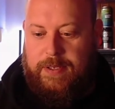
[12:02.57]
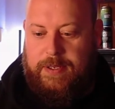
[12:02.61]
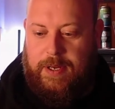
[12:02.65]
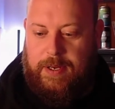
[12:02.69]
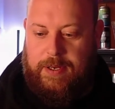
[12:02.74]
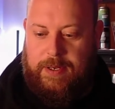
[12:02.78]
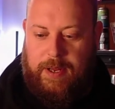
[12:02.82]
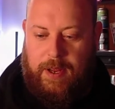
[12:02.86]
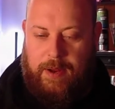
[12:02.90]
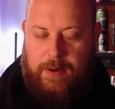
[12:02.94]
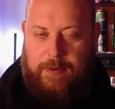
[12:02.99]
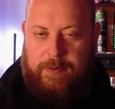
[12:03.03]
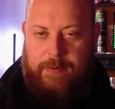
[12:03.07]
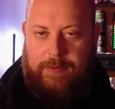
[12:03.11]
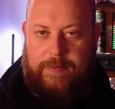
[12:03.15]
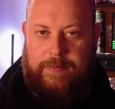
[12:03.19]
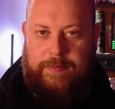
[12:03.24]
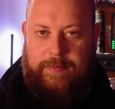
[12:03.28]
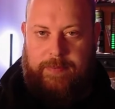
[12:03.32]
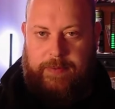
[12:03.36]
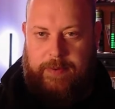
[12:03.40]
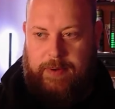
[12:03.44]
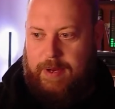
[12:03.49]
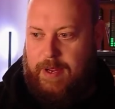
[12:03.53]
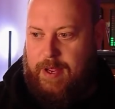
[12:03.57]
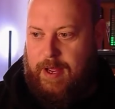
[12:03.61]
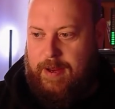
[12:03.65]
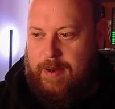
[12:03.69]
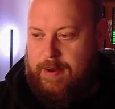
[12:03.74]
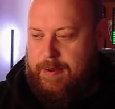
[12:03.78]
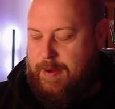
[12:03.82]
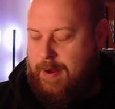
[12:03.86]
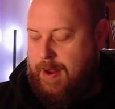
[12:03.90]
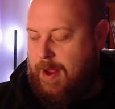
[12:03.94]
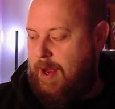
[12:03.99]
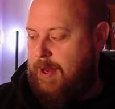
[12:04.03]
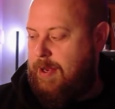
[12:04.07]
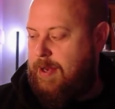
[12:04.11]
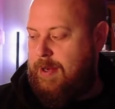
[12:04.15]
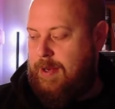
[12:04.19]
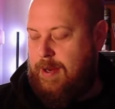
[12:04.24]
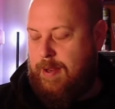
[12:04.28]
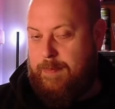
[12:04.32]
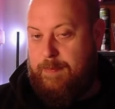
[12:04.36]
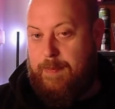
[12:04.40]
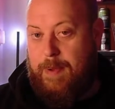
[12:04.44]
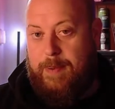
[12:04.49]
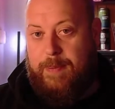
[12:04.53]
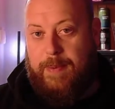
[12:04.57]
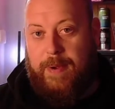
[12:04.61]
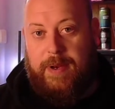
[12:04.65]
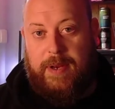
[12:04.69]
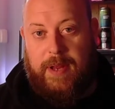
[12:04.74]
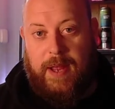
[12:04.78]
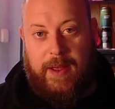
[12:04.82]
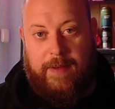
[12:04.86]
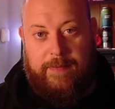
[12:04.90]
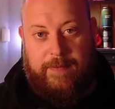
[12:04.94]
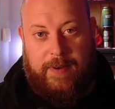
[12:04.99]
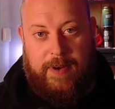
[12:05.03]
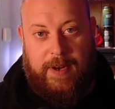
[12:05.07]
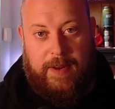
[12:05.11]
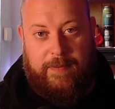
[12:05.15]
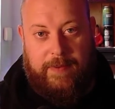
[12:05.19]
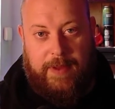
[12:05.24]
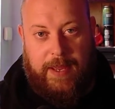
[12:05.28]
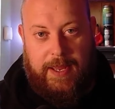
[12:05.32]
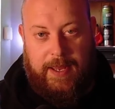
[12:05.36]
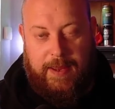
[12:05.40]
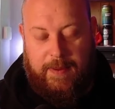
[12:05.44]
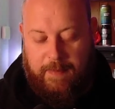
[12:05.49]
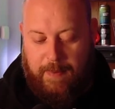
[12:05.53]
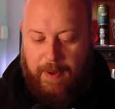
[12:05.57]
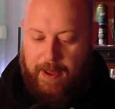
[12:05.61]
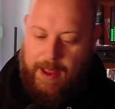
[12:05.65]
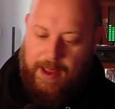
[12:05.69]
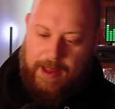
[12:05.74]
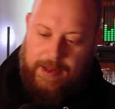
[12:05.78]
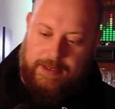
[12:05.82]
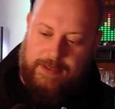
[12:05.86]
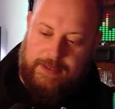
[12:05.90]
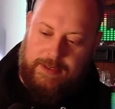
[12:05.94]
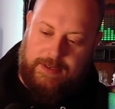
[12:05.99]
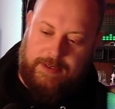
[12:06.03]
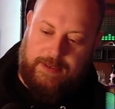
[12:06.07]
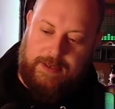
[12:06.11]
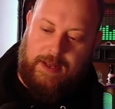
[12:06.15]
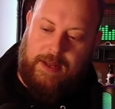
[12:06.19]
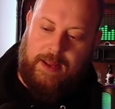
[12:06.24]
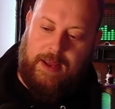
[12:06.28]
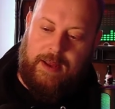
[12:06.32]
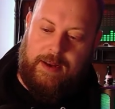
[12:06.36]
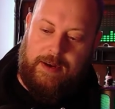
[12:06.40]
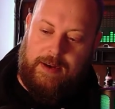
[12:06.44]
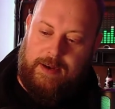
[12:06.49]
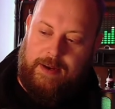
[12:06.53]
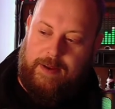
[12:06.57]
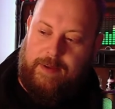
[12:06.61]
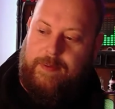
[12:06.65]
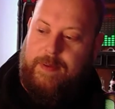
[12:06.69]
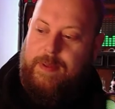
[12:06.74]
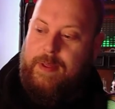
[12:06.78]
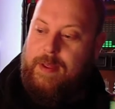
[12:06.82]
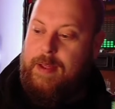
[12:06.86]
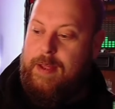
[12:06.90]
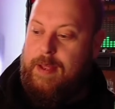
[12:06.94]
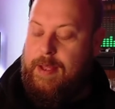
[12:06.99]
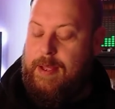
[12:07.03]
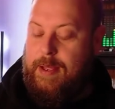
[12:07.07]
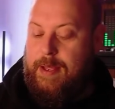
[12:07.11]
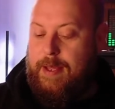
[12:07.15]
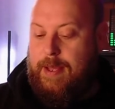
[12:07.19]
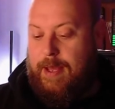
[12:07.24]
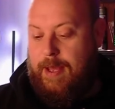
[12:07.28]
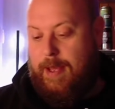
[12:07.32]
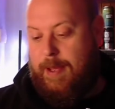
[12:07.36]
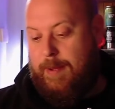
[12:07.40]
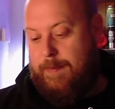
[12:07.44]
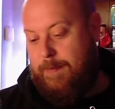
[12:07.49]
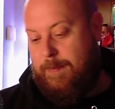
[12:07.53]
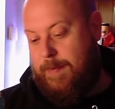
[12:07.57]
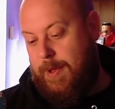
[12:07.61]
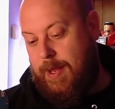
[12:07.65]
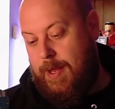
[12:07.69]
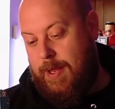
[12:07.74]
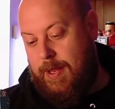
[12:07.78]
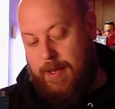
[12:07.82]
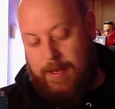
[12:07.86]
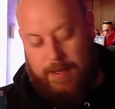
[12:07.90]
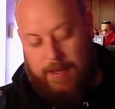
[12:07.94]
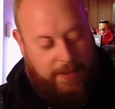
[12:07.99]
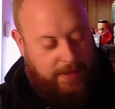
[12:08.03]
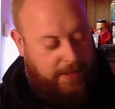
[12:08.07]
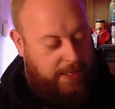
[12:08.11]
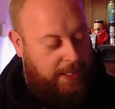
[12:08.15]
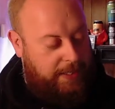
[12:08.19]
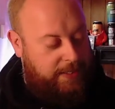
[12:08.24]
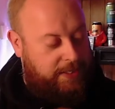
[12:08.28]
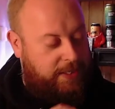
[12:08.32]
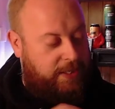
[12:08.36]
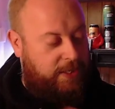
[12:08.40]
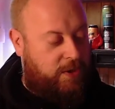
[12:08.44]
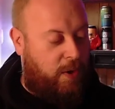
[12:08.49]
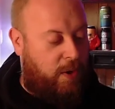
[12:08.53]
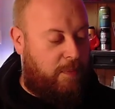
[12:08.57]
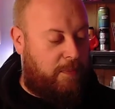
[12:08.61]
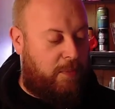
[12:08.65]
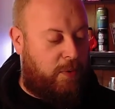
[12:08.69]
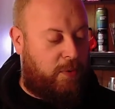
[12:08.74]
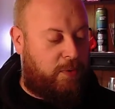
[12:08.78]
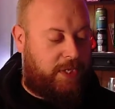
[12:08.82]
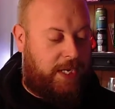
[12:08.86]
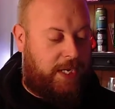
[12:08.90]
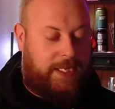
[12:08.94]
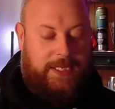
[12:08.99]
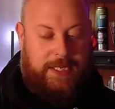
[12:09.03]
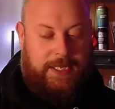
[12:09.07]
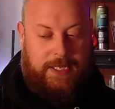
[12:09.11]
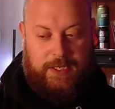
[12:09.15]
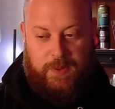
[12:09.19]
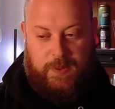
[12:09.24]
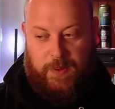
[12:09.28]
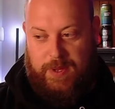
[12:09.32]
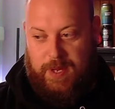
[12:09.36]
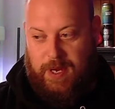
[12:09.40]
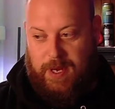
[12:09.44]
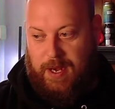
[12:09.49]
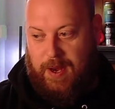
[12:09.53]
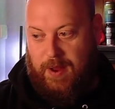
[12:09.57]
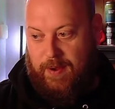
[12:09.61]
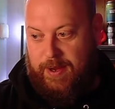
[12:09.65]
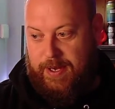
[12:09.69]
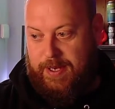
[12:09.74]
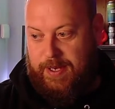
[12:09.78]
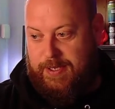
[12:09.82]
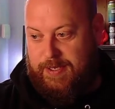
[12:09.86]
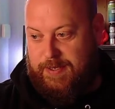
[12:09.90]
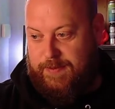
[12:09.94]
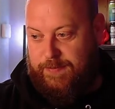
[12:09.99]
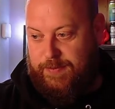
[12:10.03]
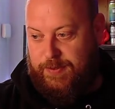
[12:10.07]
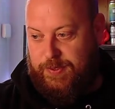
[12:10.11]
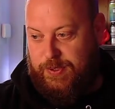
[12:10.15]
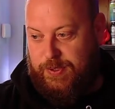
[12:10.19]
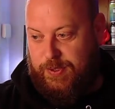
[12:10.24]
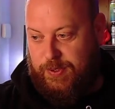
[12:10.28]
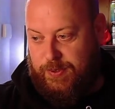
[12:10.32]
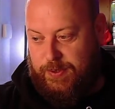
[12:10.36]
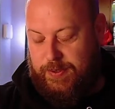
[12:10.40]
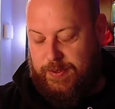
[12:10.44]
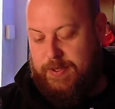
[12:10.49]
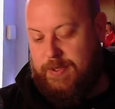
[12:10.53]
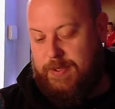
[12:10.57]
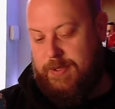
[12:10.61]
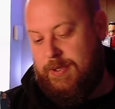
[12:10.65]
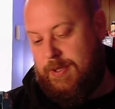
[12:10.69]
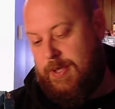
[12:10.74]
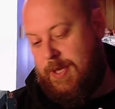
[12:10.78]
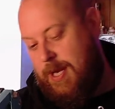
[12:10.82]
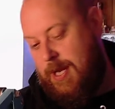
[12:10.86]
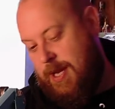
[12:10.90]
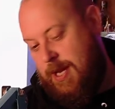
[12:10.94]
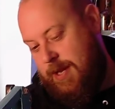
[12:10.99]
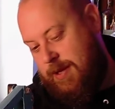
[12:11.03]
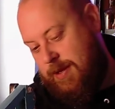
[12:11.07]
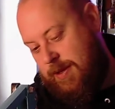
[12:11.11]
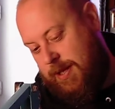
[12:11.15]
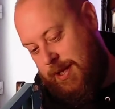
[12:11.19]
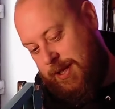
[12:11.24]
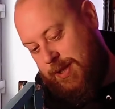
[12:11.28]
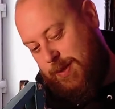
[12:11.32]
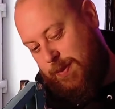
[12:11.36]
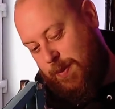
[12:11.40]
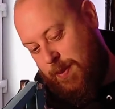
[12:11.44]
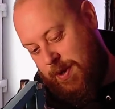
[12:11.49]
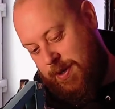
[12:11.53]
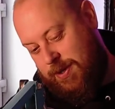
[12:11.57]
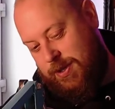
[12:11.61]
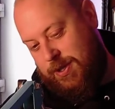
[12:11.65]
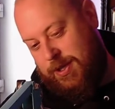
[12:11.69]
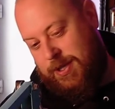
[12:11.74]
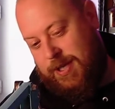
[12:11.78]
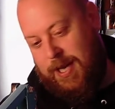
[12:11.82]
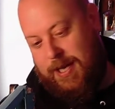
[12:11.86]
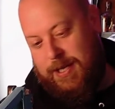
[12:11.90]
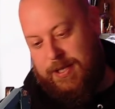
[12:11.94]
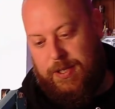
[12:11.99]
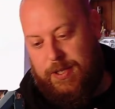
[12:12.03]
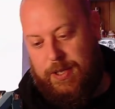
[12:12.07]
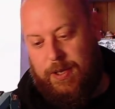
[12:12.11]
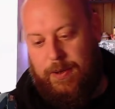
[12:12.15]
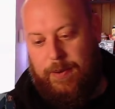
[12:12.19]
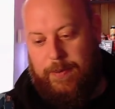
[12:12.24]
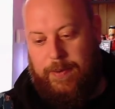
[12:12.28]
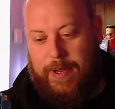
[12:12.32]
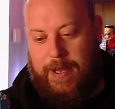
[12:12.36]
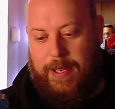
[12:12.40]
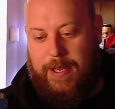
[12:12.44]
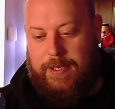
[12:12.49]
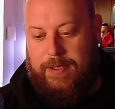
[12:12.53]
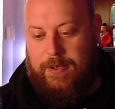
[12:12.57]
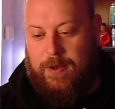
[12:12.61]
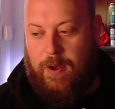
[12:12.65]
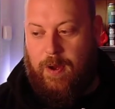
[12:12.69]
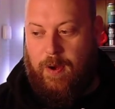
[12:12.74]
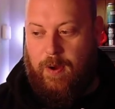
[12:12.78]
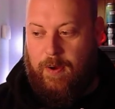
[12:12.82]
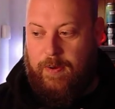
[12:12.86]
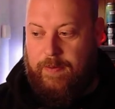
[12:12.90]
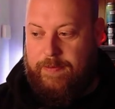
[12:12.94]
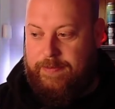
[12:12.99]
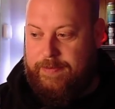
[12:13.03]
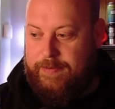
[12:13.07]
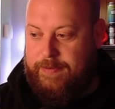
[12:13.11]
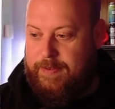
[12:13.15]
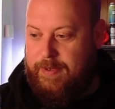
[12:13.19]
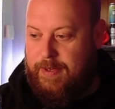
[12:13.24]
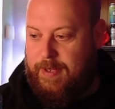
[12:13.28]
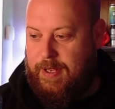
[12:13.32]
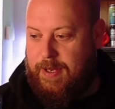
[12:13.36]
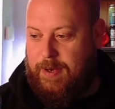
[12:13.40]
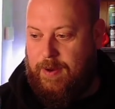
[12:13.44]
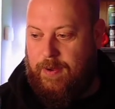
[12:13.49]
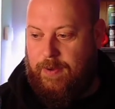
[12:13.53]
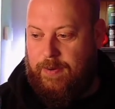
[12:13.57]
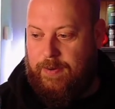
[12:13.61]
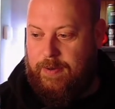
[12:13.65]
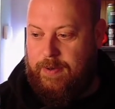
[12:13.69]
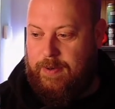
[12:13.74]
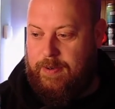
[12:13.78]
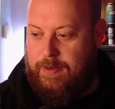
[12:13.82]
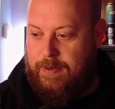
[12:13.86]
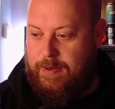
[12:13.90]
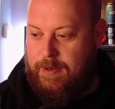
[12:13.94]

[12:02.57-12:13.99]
So I don't know, maybe I don't have enough heat in my hands or something, I don't know. This has got more settings with the lights, for sure. This one just has two. It has off and on.